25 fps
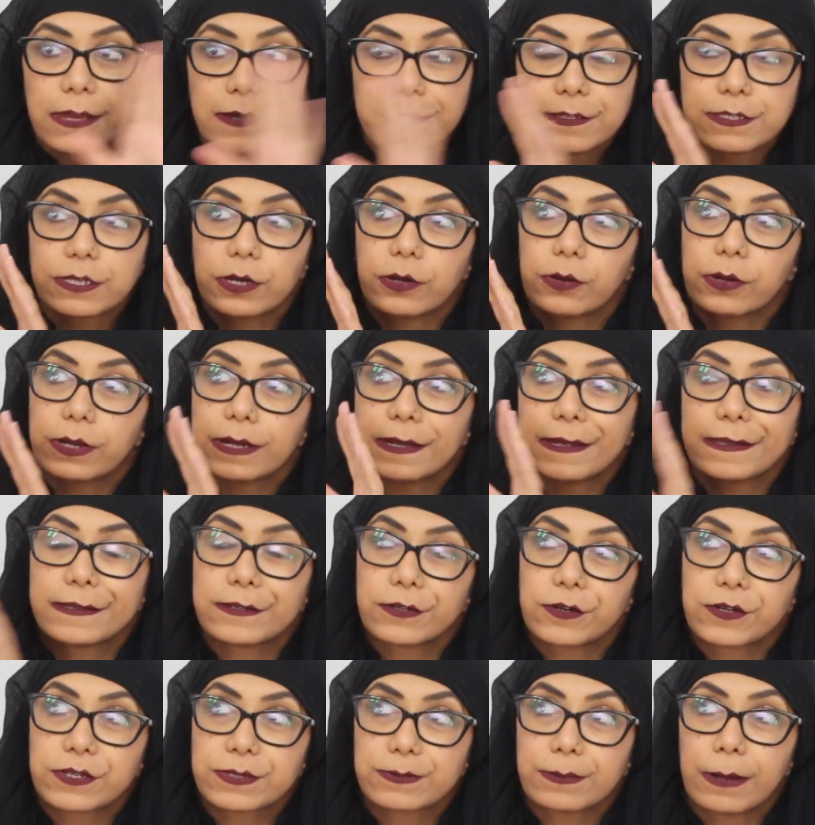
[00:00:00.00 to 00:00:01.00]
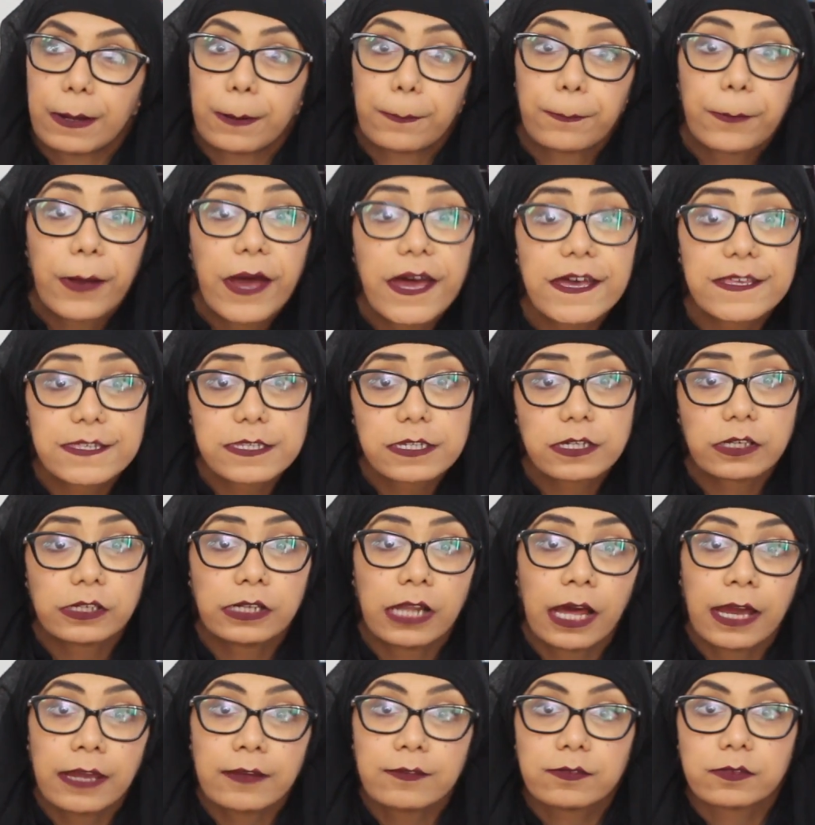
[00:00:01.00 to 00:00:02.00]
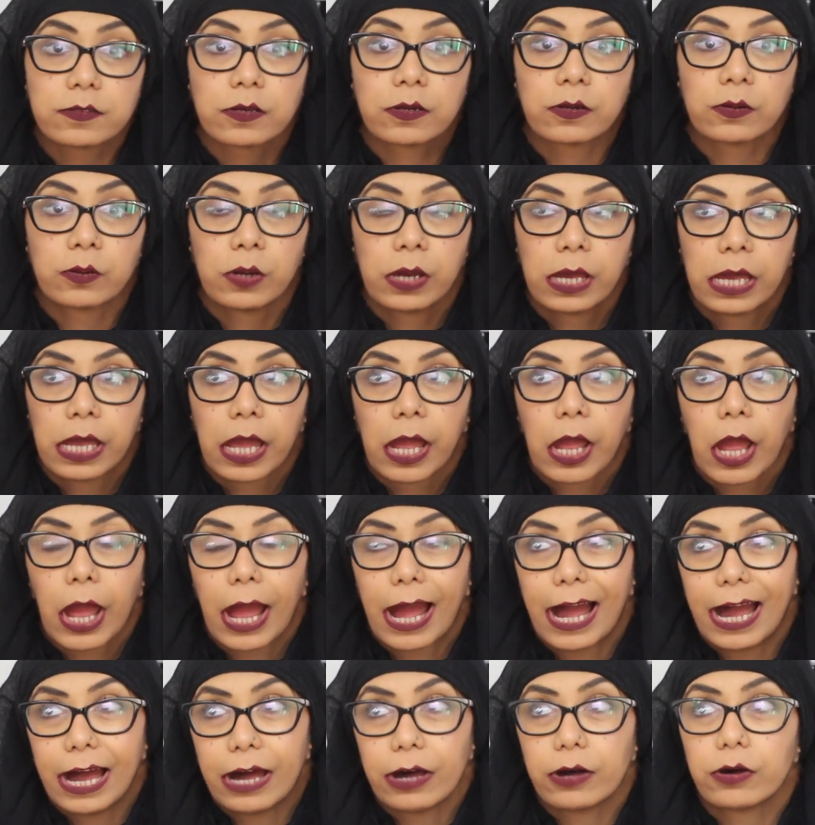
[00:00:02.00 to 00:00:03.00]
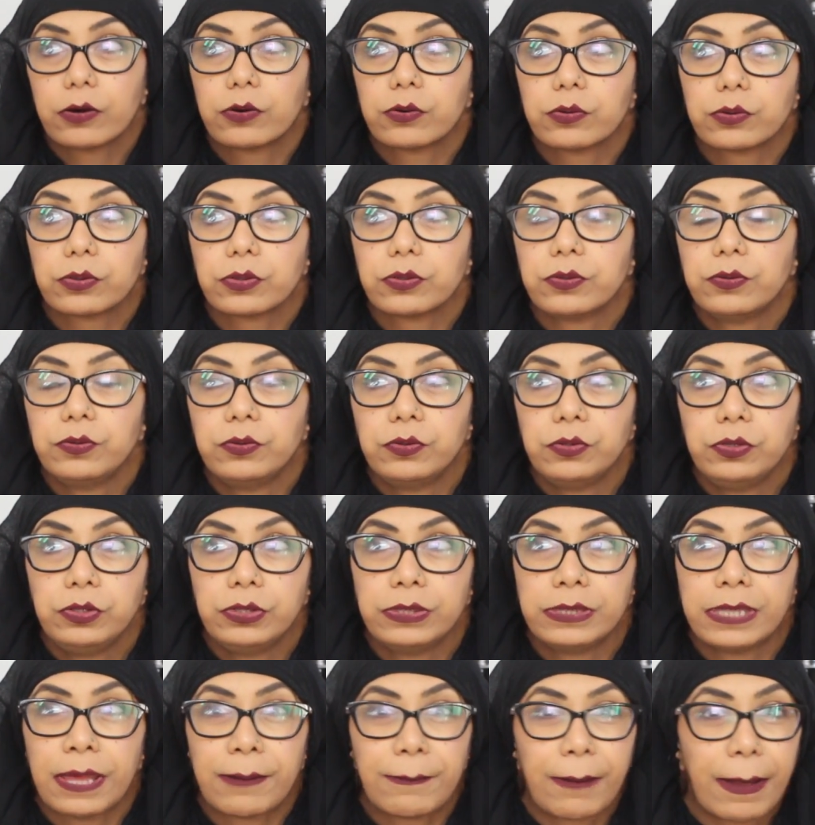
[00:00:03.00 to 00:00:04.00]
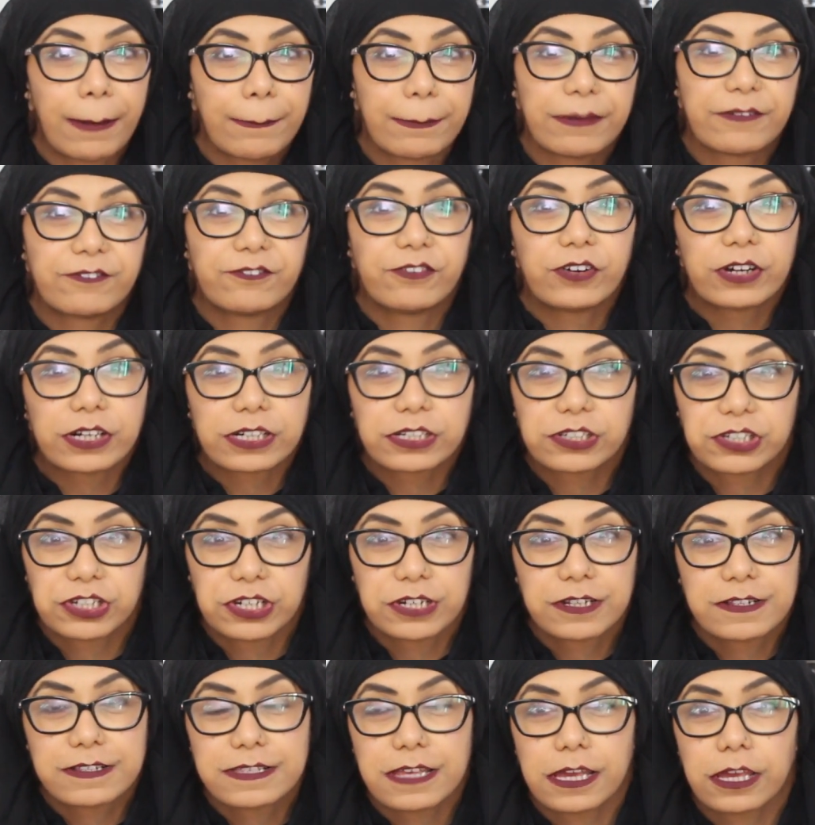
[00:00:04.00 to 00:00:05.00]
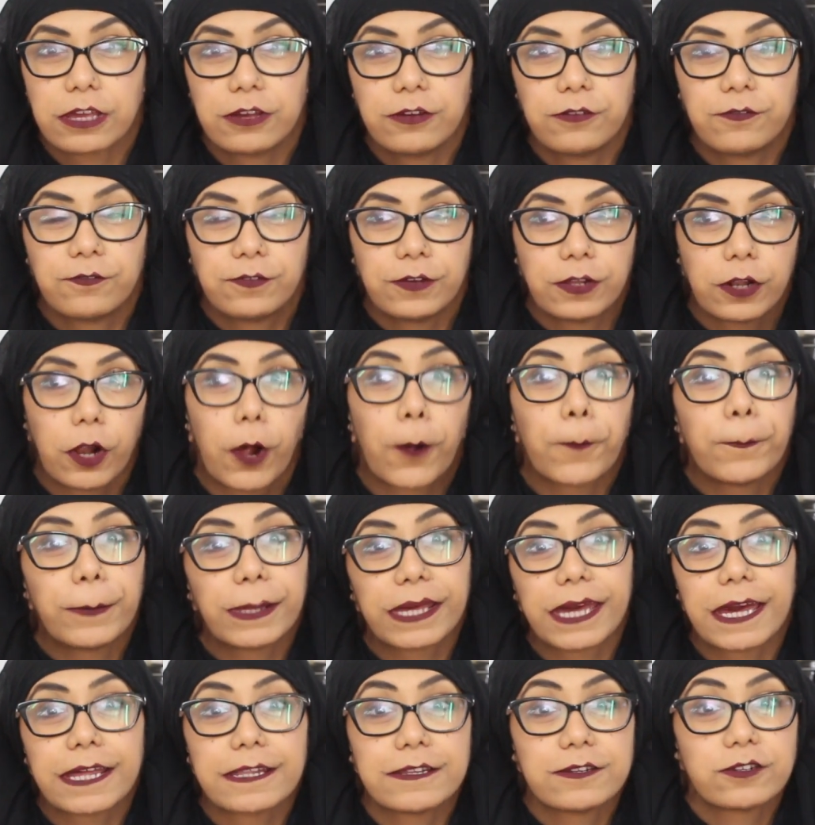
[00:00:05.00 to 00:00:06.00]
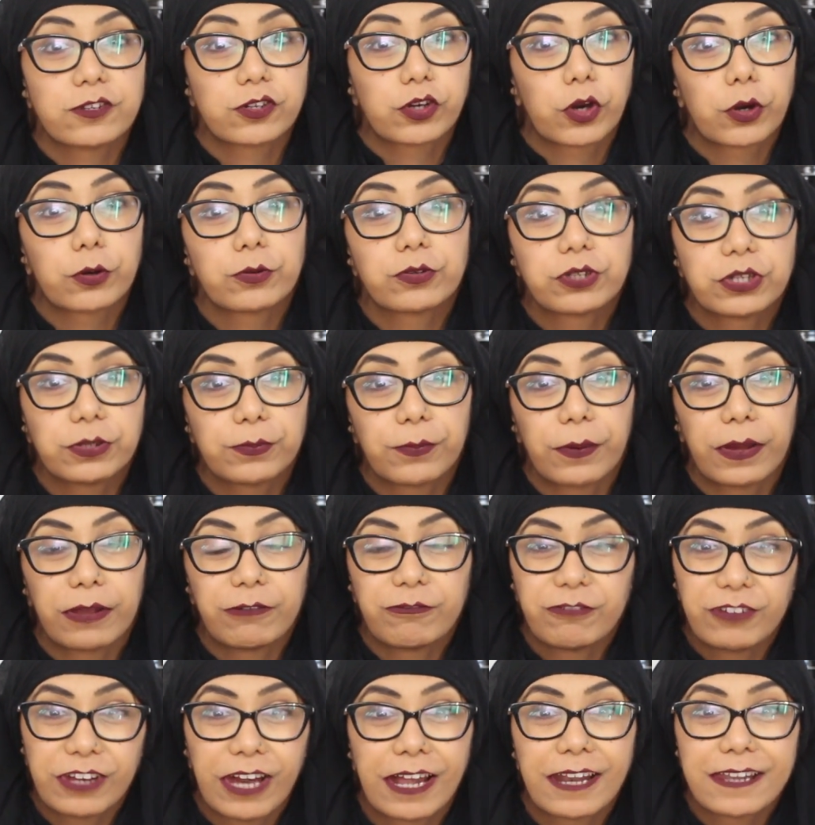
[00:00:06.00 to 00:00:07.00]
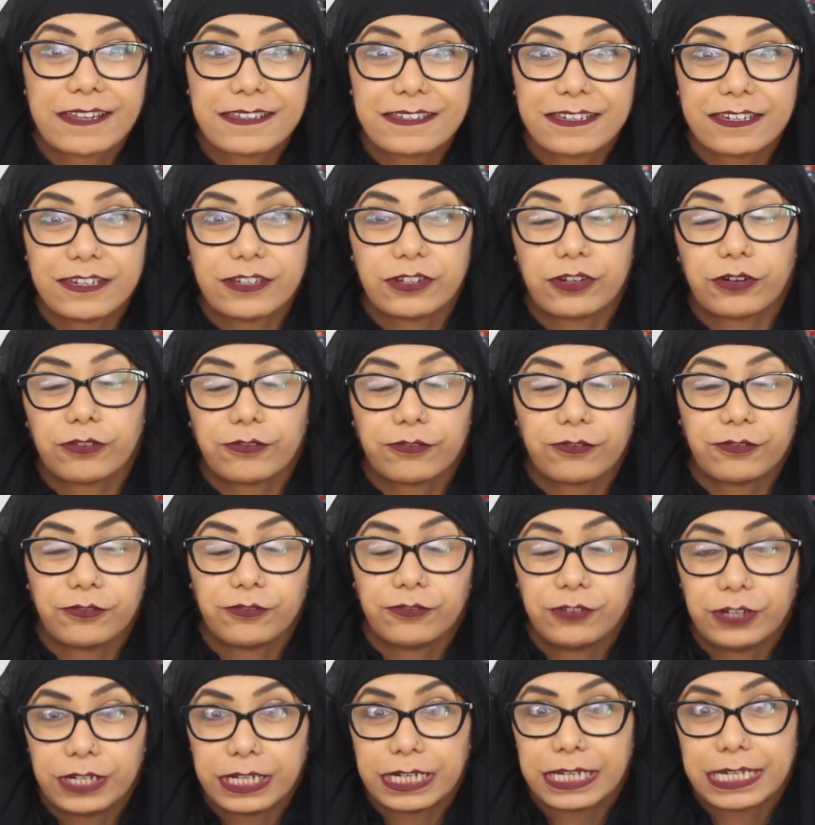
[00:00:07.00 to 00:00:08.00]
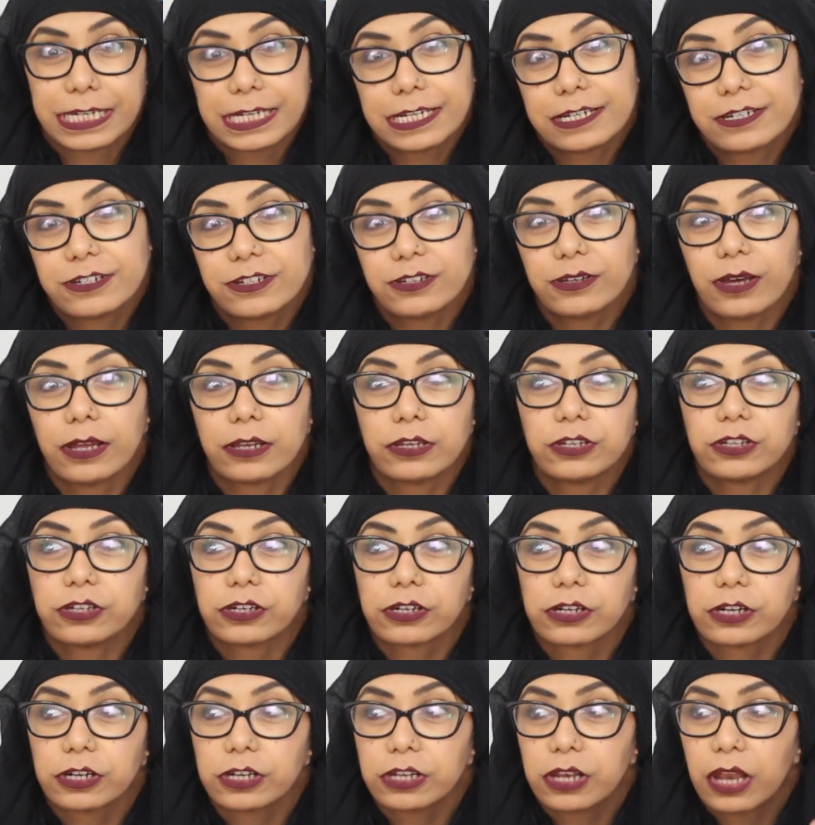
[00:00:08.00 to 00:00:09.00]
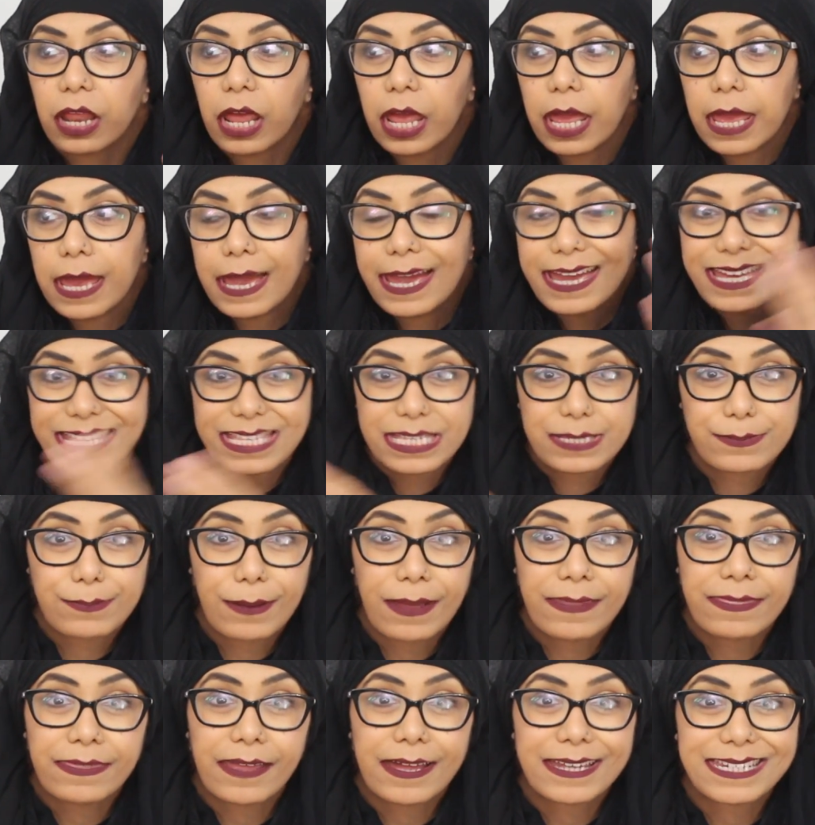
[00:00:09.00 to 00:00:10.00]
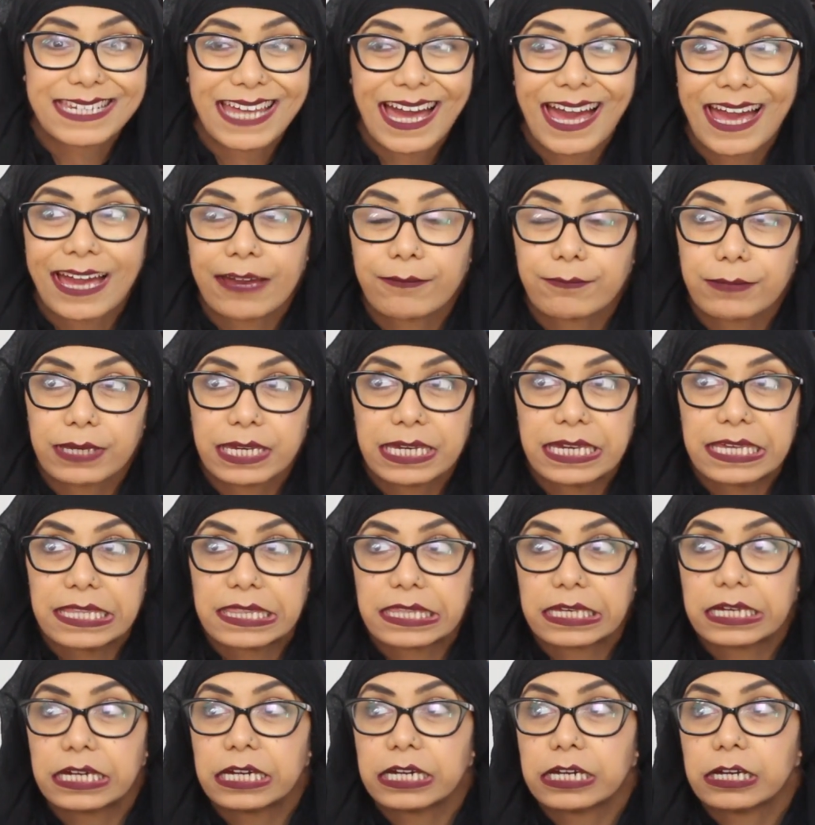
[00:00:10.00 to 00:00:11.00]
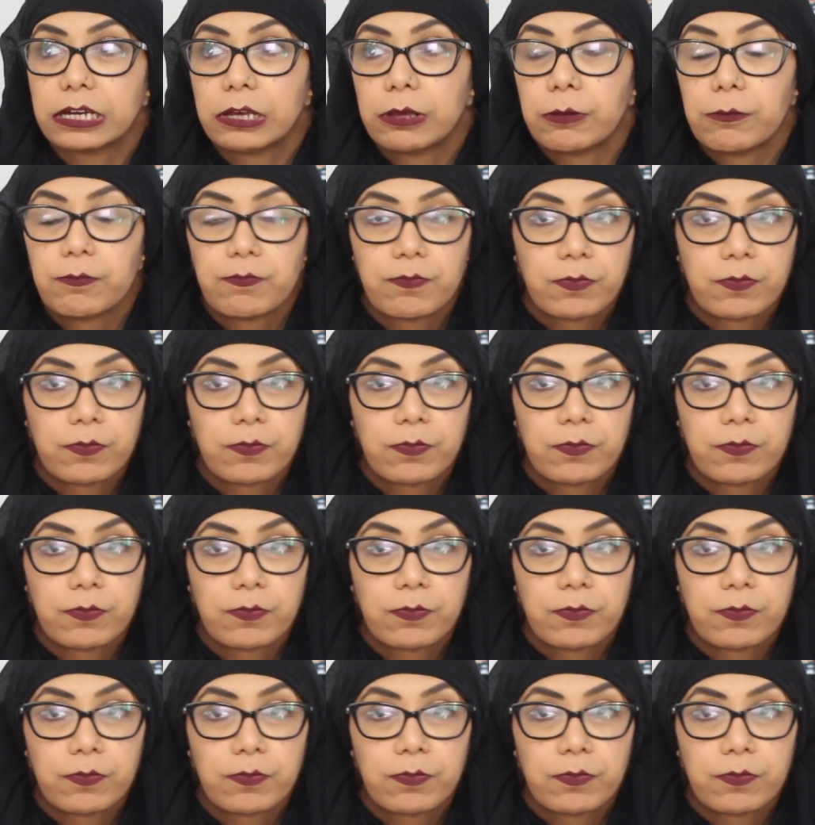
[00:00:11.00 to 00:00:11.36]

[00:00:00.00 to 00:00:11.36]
So it talks about personal life, so how there might be functions that you feel obligated to go to, but in reality you don't really need to, and you could spend that time either,